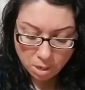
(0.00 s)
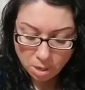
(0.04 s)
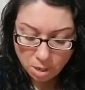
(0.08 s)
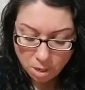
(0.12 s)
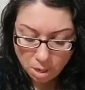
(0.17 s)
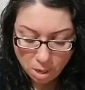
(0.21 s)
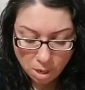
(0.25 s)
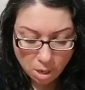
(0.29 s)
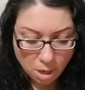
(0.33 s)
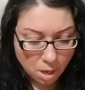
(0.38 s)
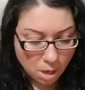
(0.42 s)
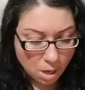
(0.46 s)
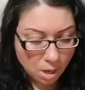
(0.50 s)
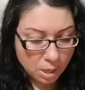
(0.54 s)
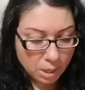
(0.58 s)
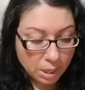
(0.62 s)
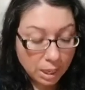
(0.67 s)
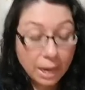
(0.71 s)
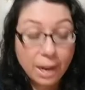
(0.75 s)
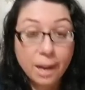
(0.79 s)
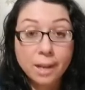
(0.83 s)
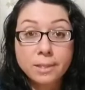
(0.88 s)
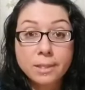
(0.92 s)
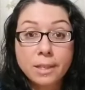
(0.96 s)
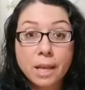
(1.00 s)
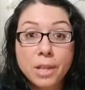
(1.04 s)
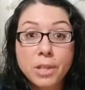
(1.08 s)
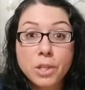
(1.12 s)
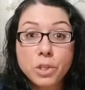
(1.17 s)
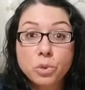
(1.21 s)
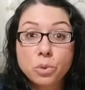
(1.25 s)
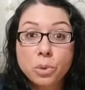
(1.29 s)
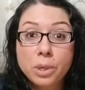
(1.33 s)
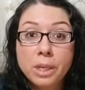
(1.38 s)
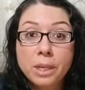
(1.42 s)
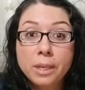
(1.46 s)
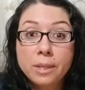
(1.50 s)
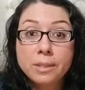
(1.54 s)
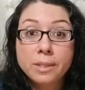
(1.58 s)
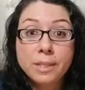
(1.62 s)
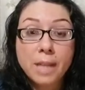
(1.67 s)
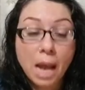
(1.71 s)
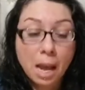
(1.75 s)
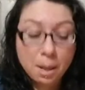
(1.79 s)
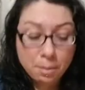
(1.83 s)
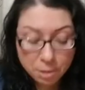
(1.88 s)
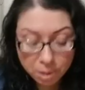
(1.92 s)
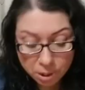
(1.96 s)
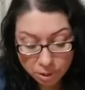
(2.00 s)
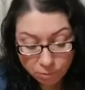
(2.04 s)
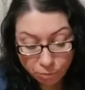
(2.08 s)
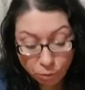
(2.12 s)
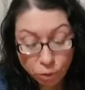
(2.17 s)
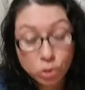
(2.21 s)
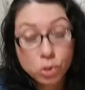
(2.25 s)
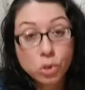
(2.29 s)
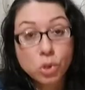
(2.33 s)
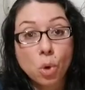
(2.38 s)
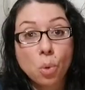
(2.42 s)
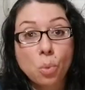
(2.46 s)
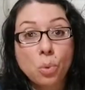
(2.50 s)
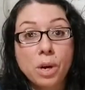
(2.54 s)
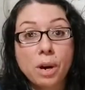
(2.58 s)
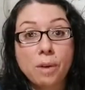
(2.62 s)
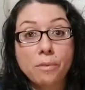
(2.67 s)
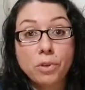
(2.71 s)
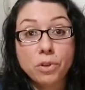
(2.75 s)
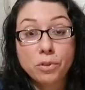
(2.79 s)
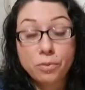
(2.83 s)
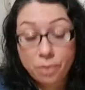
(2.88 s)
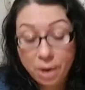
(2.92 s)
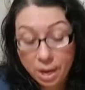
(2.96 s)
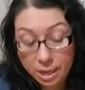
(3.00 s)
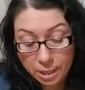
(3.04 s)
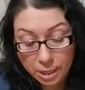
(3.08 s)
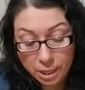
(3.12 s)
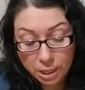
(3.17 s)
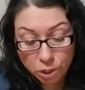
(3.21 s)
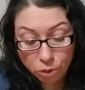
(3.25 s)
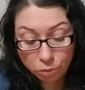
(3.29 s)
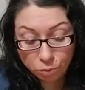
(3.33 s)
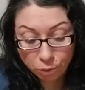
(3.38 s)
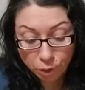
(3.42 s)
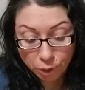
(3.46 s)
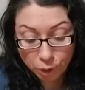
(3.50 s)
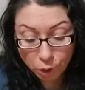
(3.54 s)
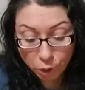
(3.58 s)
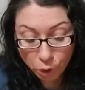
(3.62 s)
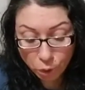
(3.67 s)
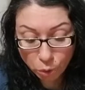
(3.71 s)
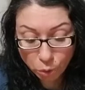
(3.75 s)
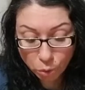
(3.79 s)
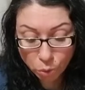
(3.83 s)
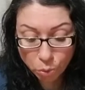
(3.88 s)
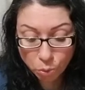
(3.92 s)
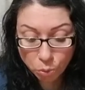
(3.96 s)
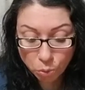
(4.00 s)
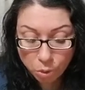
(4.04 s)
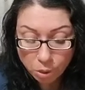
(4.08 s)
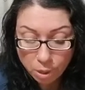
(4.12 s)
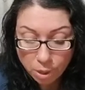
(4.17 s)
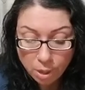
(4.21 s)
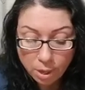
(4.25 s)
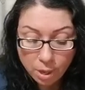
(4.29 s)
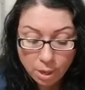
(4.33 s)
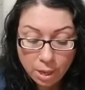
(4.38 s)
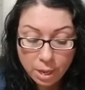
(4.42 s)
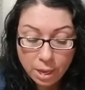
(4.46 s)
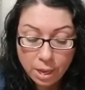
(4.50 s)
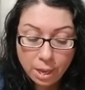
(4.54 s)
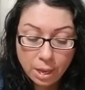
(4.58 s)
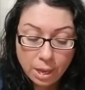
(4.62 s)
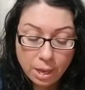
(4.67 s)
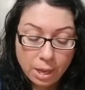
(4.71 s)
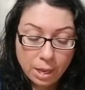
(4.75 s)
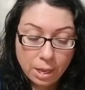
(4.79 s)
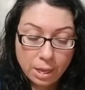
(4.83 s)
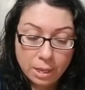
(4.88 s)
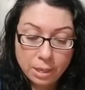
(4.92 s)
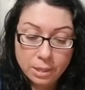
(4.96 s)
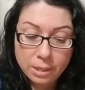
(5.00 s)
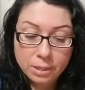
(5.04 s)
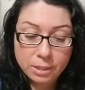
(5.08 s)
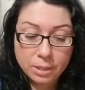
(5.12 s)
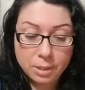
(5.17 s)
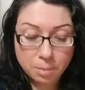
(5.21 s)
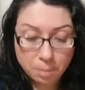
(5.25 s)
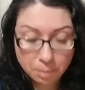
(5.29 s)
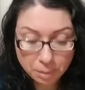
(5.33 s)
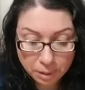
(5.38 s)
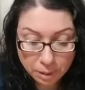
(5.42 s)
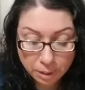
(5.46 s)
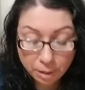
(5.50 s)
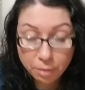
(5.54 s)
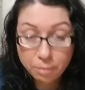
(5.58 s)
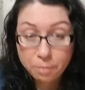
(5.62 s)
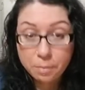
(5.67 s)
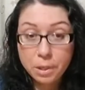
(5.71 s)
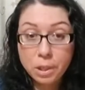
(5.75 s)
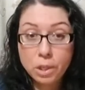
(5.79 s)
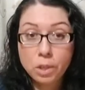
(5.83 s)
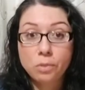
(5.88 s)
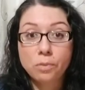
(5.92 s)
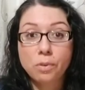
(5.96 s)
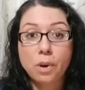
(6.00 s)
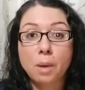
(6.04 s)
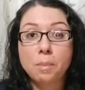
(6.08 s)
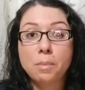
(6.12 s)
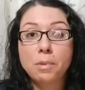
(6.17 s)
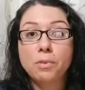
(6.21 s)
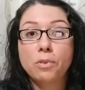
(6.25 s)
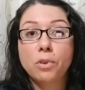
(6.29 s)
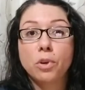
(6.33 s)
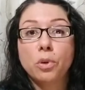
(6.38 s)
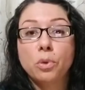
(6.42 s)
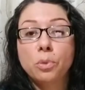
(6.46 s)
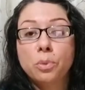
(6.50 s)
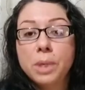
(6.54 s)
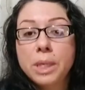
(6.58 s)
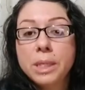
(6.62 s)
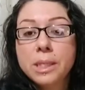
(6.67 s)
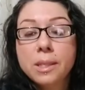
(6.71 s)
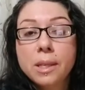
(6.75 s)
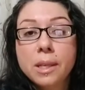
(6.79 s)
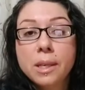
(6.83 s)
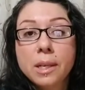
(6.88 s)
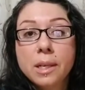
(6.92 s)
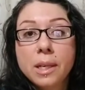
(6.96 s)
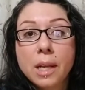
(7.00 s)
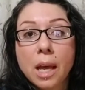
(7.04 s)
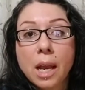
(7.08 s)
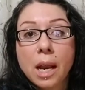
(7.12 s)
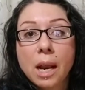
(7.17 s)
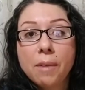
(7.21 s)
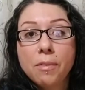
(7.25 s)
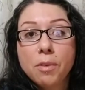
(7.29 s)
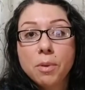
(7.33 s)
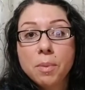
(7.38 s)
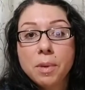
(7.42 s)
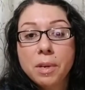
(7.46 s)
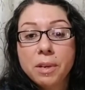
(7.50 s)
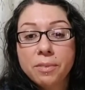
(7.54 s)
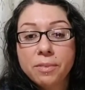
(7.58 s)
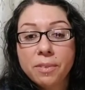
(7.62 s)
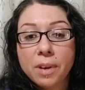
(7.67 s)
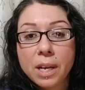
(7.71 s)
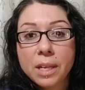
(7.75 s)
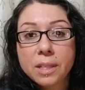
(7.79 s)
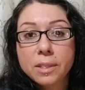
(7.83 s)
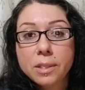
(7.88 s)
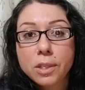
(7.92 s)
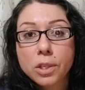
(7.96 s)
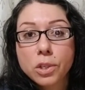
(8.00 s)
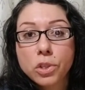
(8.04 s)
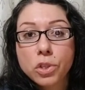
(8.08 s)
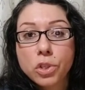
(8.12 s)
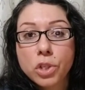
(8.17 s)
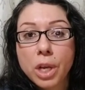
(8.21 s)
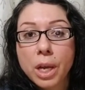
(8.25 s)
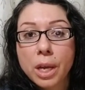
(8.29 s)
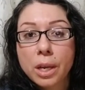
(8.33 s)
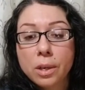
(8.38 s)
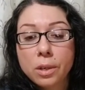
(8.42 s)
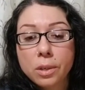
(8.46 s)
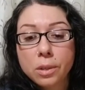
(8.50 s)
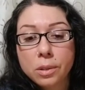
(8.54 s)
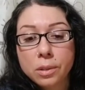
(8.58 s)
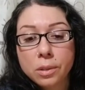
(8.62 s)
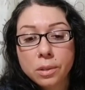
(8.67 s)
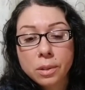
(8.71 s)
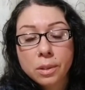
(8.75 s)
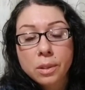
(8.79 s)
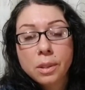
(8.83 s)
Like I said, this reading is timeless, so whenever you find it, it's for you. And believe me, you found me for a reason. Not everybody finds this channel.